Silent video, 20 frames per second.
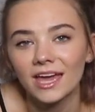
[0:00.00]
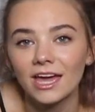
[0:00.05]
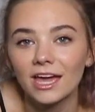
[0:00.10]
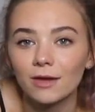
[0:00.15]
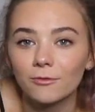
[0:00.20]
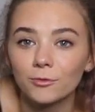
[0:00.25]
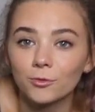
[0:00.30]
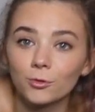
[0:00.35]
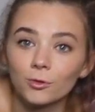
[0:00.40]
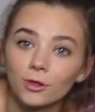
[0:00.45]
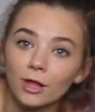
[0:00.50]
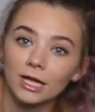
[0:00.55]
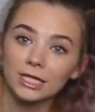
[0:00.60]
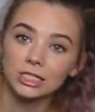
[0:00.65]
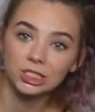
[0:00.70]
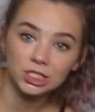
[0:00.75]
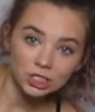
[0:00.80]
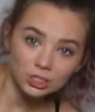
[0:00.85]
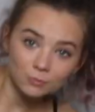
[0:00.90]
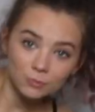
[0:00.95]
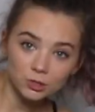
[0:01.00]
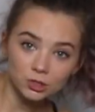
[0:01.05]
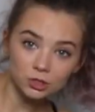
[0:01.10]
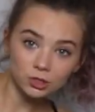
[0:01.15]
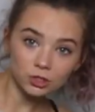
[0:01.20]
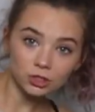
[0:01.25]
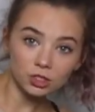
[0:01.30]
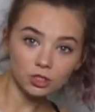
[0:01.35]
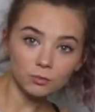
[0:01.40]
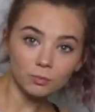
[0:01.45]
If you would like to keep
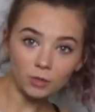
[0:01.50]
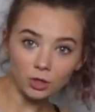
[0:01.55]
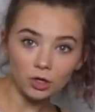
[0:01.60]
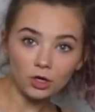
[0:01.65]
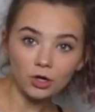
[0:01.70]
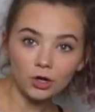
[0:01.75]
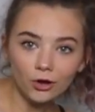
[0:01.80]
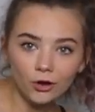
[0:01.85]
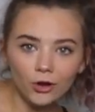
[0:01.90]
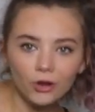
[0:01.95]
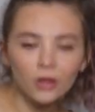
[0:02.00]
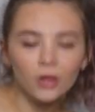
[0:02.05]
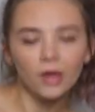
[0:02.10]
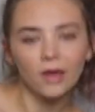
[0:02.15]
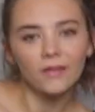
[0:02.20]
seeing me,